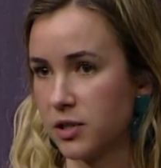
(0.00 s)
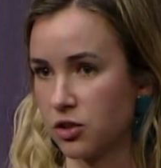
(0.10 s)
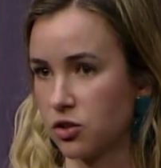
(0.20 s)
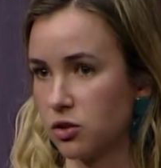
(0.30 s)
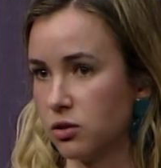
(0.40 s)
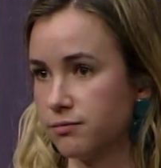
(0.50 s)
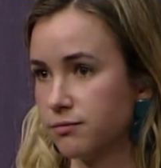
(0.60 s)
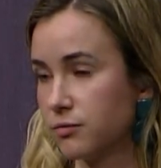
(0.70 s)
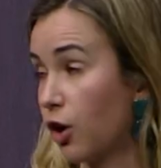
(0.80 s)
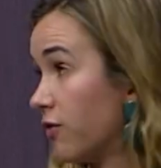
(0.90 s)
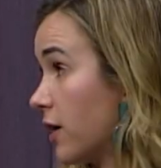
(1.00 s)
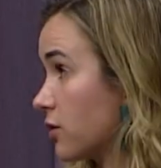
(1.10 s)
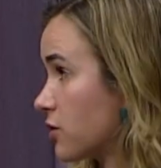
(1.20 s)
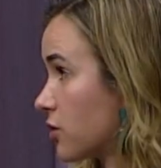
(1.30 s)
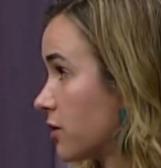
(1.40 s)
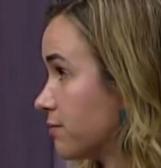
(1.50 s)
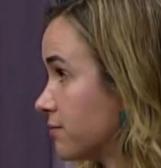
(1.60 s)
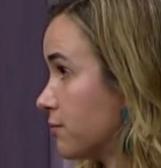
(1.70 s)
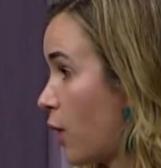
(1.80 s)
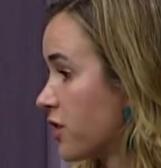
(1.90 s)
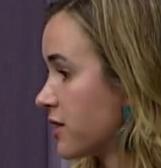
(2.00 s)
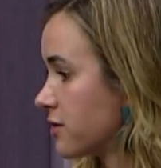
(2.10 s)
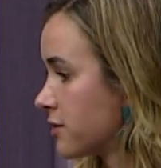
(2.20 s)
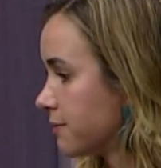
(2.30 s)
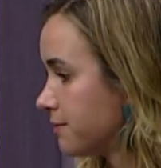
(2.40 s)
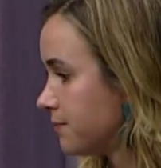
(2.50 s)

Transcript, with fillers: potential co-founders or bosses.